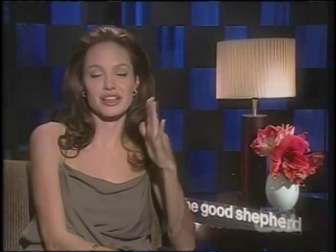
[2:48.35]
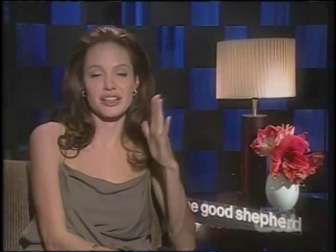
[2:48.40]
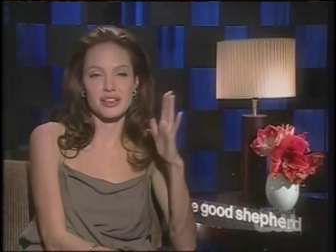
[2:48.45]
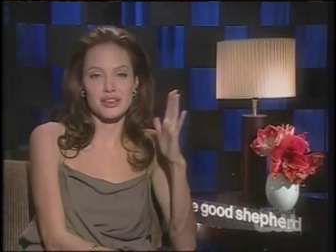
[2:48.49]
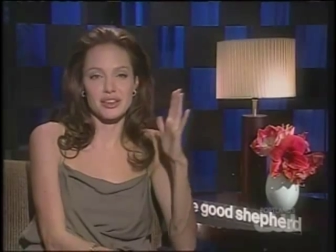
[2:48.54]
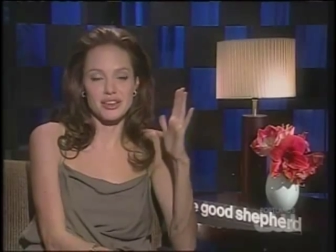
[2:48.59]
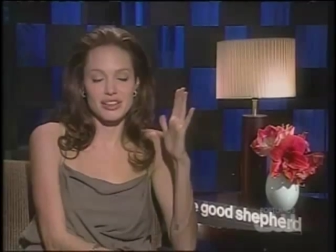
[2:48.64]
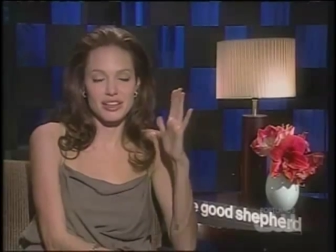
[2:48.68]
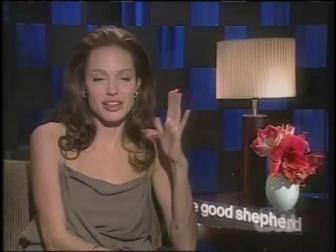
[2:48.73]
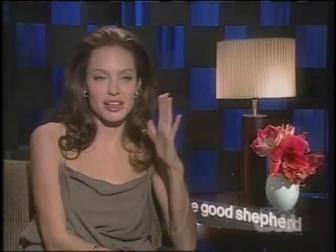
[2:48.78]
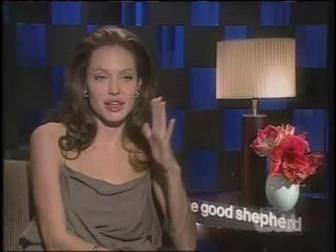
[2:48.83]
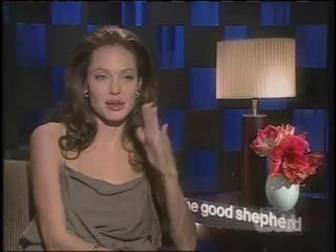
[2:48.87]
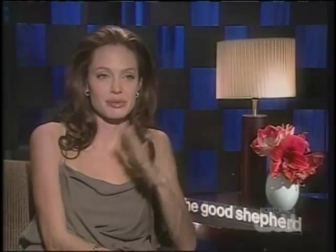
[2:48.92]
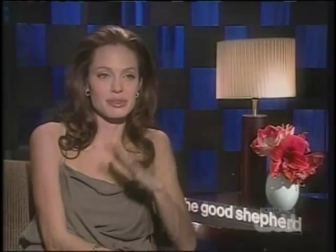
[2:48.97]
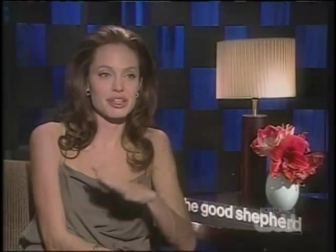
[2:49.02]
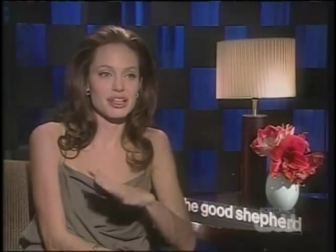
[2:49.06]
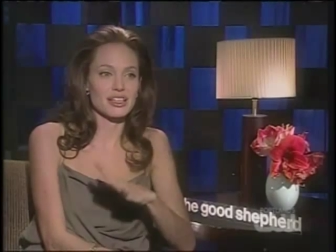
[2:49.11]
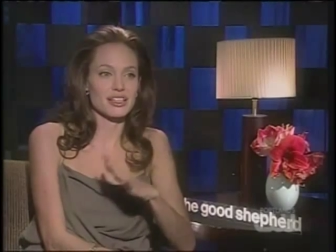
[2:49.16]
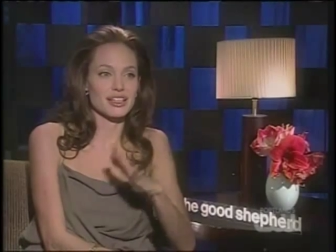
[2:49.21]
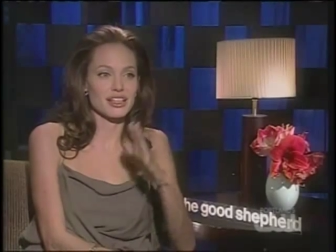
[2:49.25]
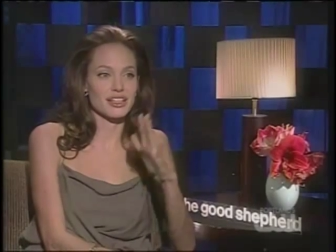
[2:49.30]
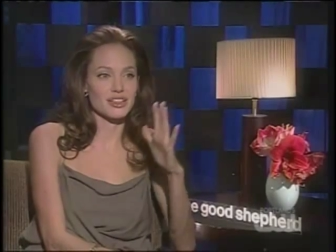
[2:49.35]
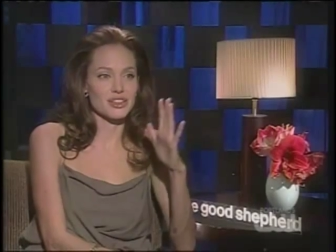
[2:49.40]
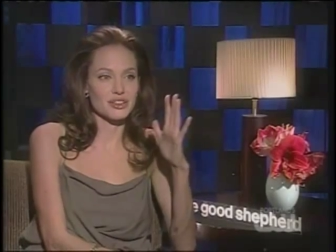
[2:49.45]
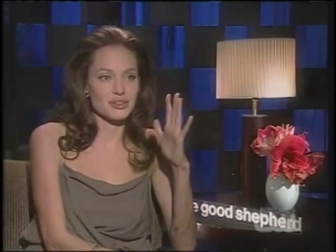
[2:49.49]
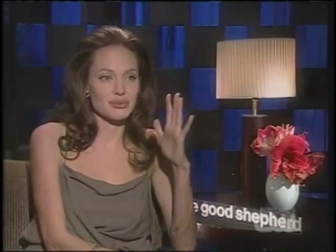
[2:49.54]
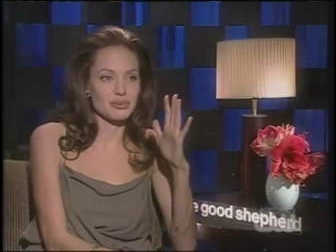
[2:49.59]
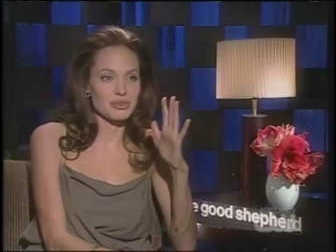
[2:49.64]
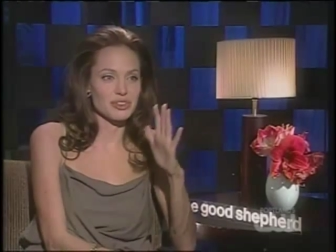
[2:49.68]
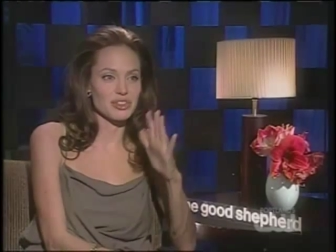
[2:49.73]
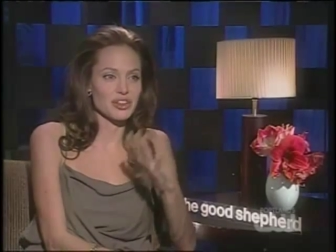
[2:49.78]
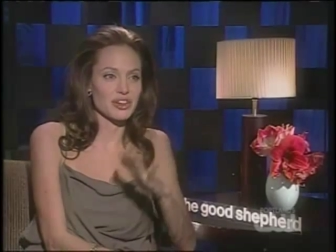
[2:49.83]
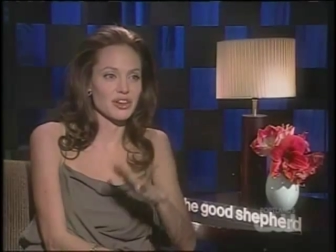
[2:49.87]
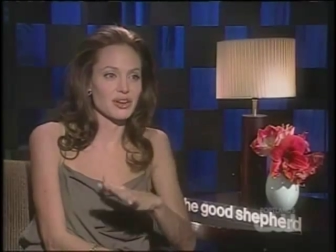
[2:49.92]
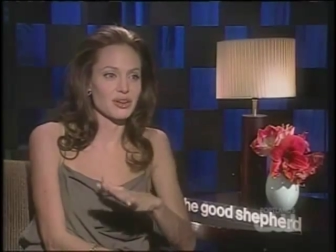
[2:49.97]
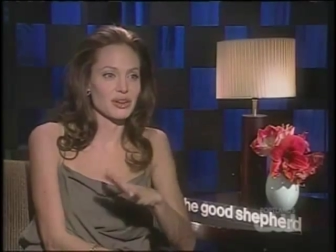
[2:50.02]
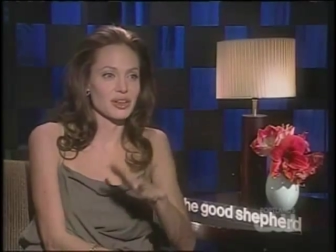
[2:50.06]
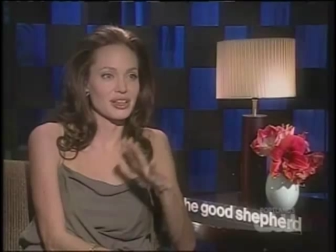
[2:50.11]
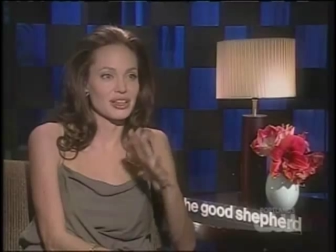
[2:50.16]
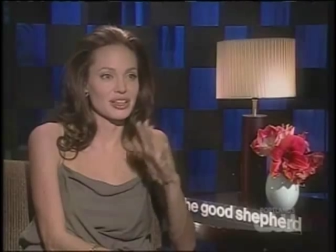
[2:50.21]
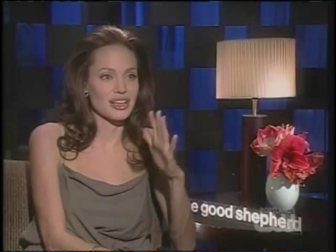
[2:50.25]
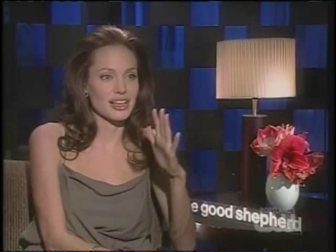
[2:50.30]
like he kept saying, like De
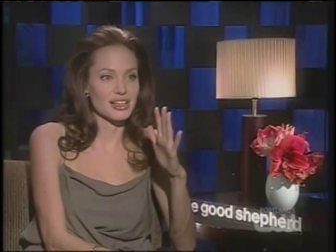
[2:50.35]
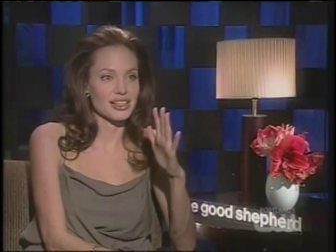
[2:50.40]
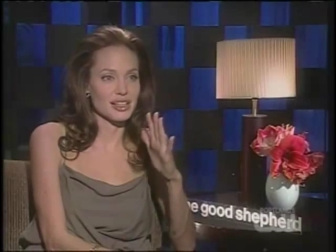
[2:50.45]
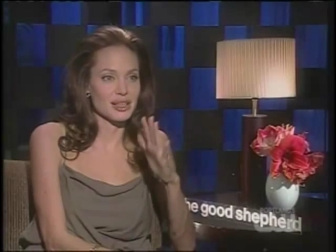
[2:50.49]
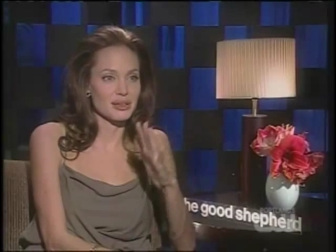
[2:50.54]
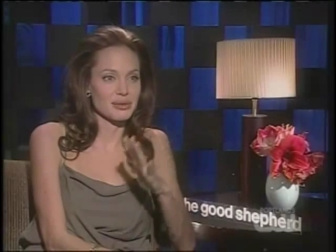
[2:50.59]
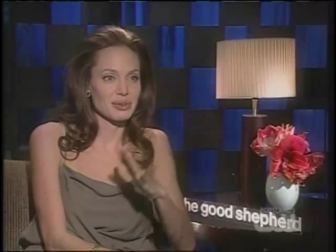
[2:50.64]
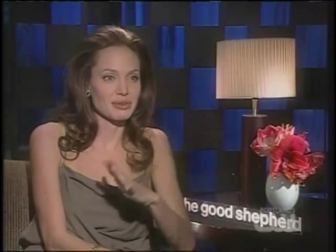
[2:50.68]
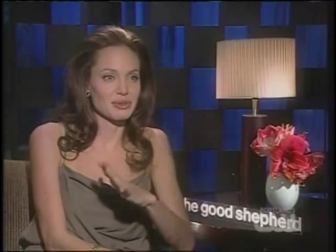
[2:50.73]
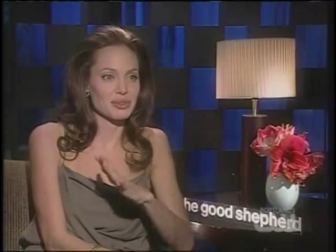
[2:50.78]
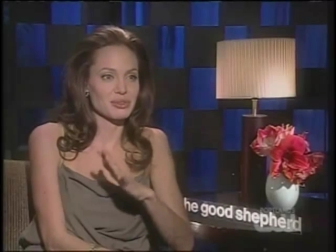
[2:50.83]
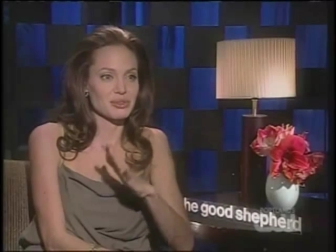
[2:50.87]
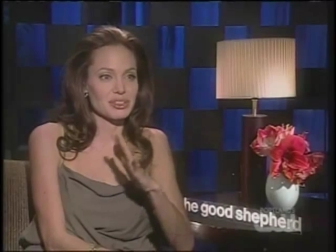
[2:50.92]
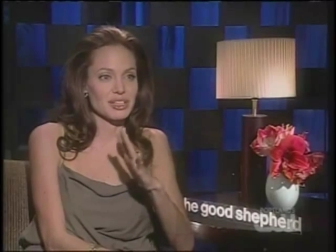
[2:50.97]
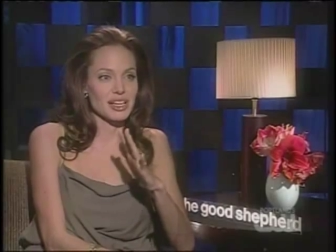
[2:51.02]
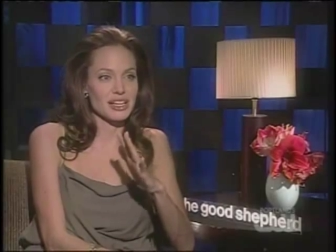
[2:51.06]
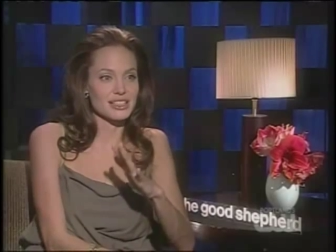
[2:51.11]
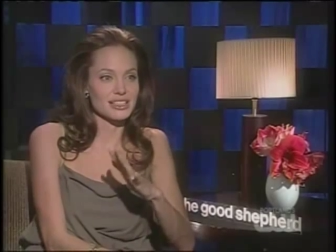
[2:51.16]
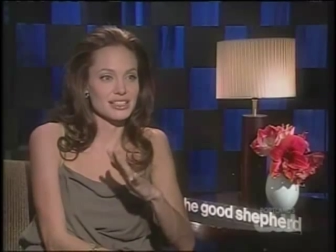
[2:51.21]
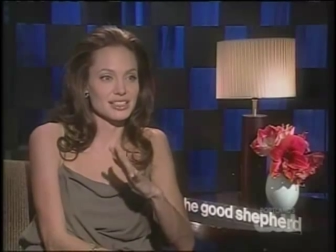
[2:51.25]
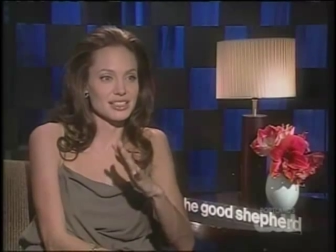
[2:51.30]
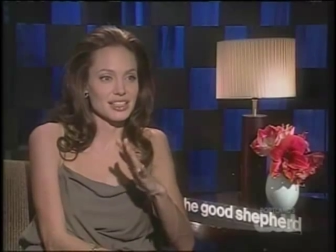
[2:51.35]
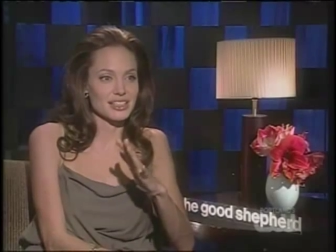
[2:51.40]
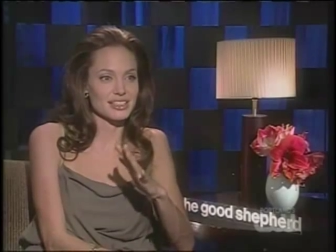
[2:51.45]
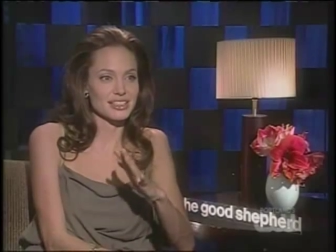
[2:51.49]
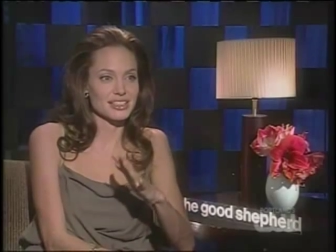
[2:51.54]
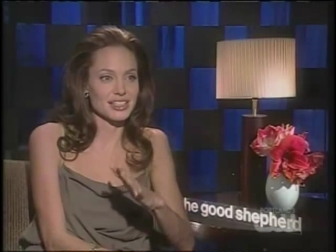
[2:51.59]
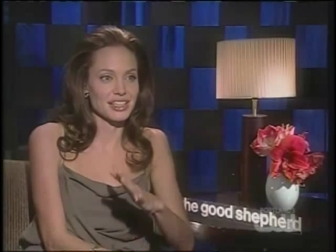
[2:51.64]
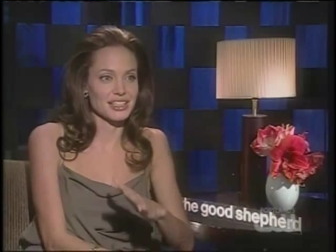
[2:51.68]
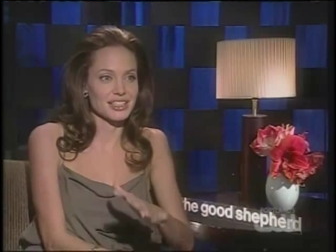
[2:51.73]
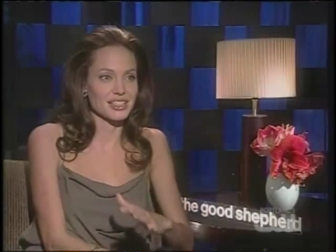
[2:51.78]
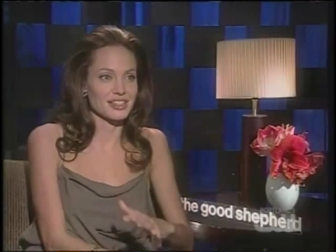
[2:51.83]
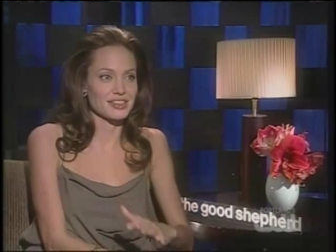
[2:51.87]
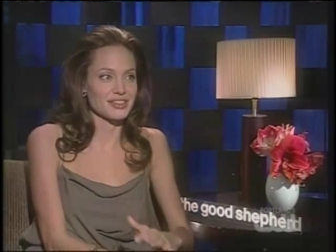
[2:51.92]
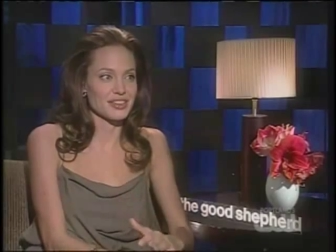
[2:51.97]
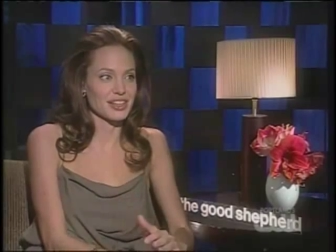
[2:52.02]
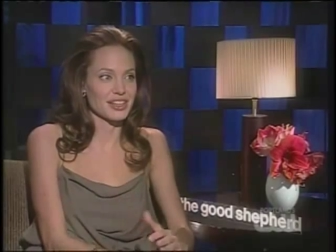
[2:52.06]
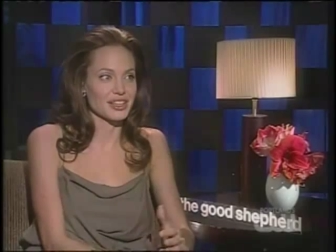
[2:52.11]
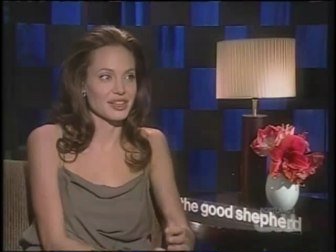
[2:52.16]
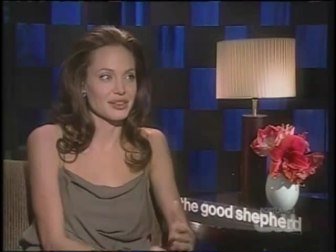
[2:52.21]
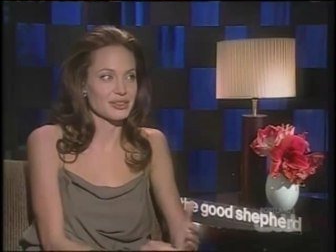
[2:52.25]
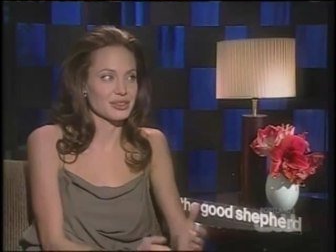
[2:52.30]
Niro, I think had to keep him doing less and less and less, and
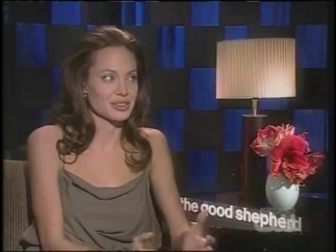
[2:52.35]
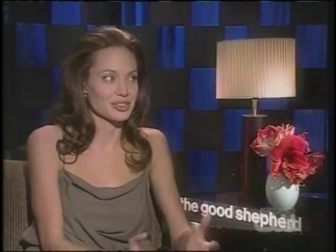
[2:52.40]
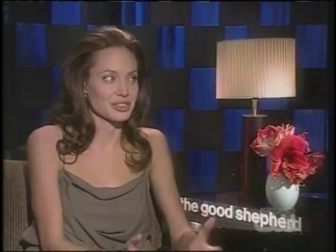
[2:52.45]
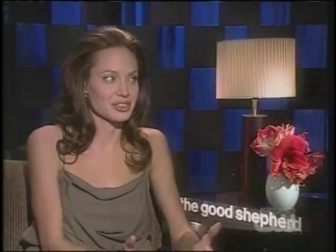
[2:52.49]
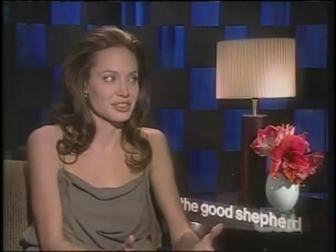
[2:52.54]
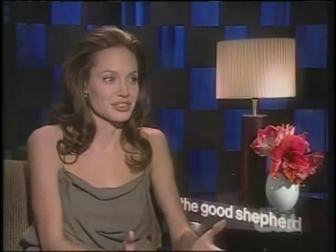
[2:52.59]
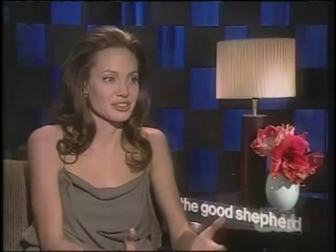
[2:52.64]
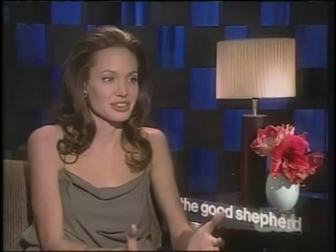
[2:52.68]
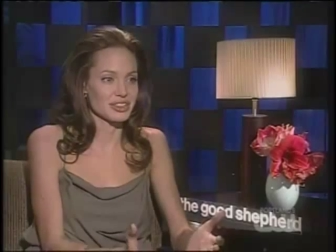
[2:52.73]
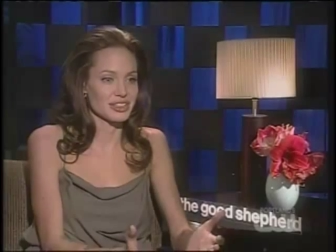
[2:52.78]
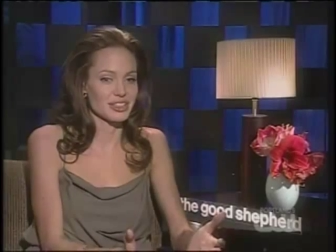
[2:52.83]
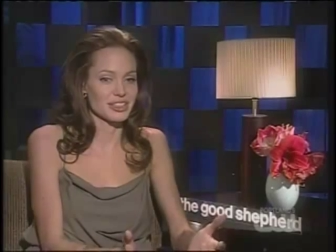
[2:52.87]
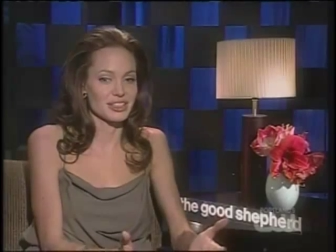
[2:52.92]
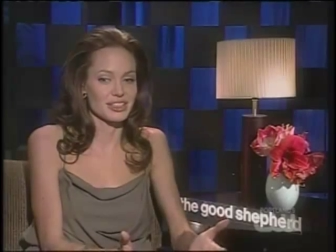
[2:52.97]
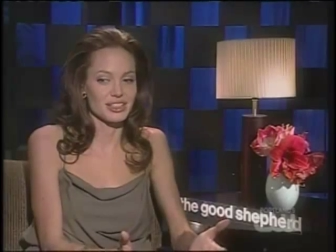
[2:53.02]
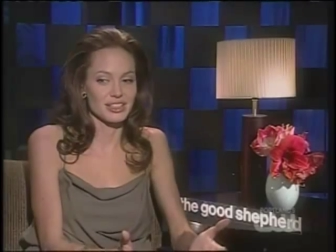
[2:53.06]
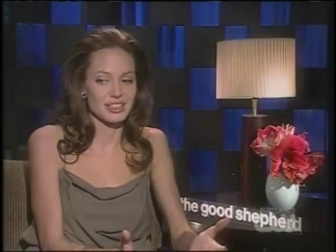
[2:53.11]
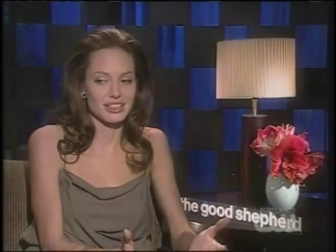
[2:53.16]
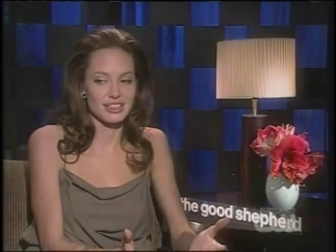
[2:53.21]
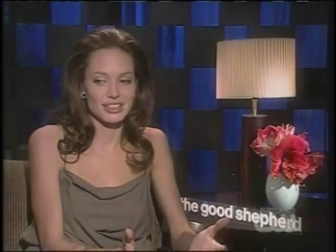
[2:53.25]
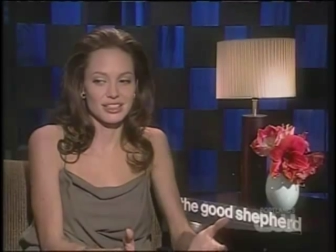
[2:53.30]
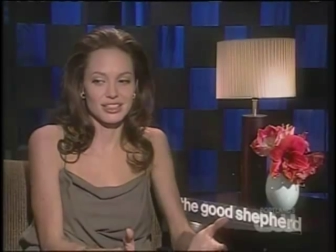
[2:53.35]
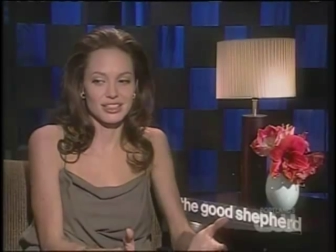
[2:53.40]
he felt like he was just doing,